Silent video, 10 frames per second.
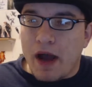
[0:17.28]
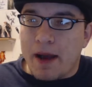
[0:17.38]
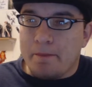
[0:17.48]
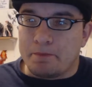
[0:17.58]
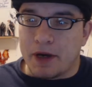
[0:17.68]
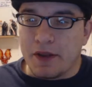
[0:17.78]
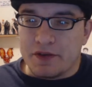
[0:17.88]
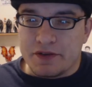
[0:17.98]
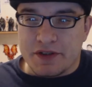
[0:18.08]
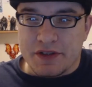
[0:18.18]
my
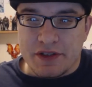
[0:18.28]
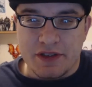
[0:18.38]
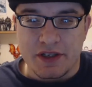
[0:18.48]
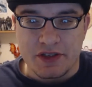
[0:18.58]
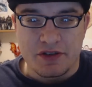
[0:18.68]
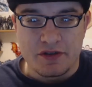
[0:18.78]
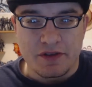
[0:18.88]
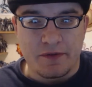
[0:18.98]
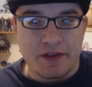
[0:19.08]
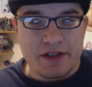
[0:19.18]
brothers and
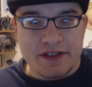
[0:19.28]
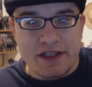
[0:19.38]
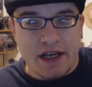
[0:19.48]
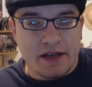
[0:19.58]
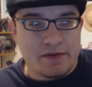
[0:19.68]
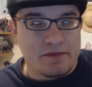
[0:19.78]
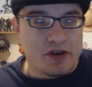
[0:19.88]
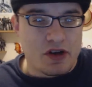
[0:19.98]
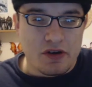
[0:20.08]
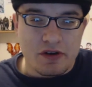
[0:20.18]
sisters of the Dead
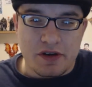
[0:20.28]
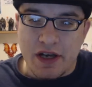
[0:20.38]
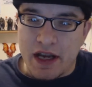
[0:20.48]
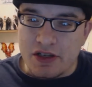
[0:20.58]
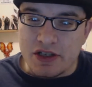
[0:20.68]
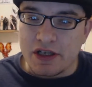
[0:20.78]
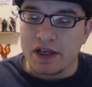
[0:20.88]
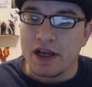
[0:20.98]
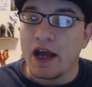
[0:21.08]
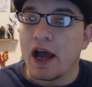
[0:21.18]
Nerd
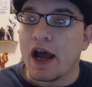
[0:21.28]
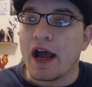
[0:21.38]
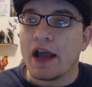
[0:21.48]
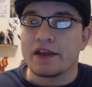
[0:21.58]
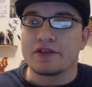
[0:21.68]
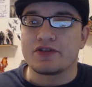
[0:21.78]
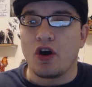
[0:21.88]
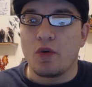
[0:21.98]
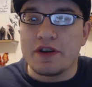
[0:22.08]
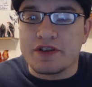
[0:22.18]
Nation. I, as
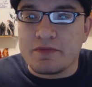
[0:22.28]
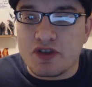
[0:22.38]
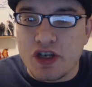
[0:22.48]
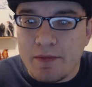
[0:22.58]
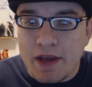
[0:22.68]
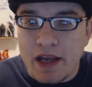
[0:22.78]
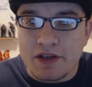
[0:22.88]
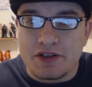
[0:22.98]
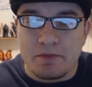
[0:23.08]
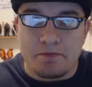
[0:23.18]
always, am Jim,
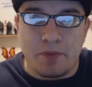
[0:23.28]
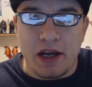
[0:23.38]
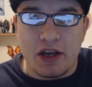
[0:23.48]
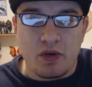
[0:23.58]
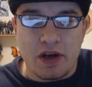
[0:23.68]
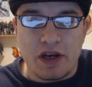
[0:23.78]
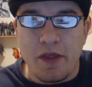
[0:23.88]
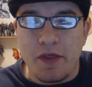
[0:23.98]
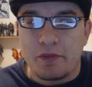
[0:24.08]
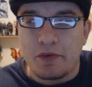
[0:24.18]
here to bring you
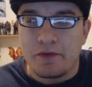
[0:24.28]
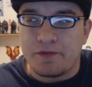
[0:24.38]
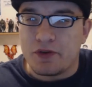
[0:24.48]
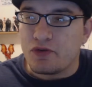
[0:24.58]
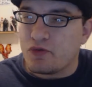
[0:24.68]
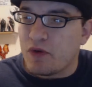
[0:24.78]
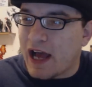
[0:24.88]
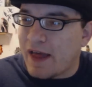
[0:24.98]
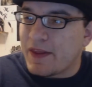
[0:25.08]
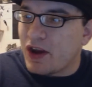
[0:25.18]
another review
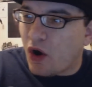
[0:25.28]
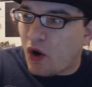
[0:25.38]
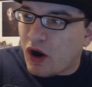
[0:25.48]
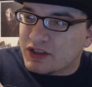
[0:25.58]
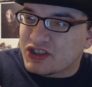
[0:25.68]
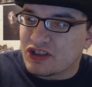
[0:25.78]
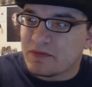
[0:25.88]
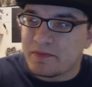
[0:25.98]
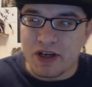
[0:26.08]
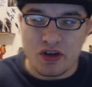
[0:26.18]
on the
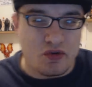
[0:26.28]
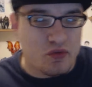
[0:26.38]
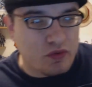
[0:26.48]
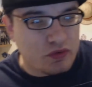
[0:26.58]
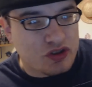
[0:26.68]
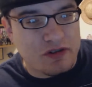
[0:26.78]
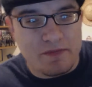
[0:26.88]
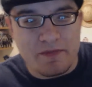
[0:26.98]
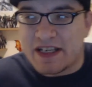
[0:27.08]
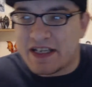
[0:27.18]
awesome and
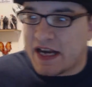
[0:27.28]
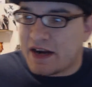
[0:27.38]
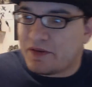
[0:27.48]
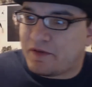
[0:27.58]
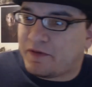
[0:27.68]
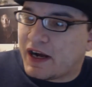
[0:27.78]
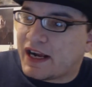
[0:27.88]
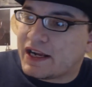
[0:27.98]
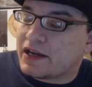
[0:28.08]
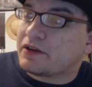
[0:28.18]
gruesome and
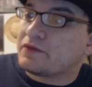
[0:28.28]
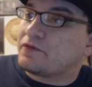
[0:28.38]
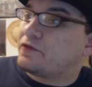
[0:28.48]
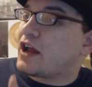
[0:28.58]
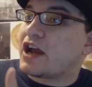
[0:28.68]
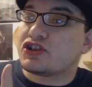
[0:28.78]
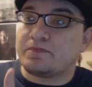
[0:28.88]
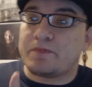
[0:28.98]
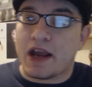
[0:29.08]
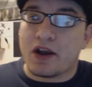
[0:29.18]
terrifying and
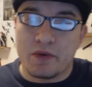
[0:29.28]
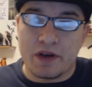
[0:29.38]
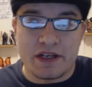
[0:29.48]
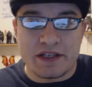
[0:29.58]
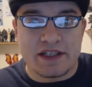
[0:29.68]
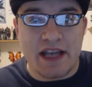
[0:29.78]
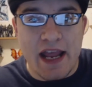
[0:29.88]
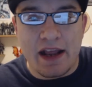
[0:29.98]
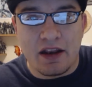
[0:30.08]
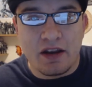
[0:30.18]
flashback-ridden
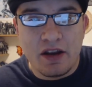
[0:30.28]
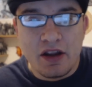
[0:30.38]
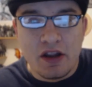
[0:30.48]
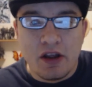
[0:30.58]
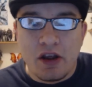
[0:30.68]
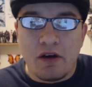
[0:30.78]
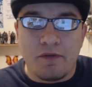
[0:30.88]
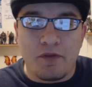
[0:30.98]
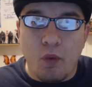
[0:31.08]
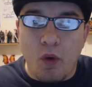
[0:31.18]
tale
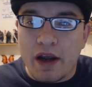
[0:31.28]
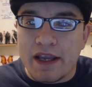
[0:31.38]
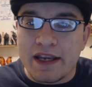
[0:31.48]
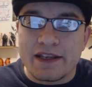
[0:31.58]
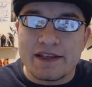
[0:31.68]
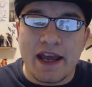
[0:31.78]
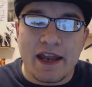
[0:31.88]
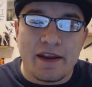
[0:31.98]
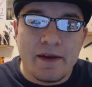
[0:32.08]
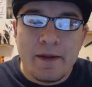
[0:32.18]
of The Walking
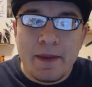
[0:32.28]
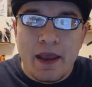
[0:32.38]
Dead.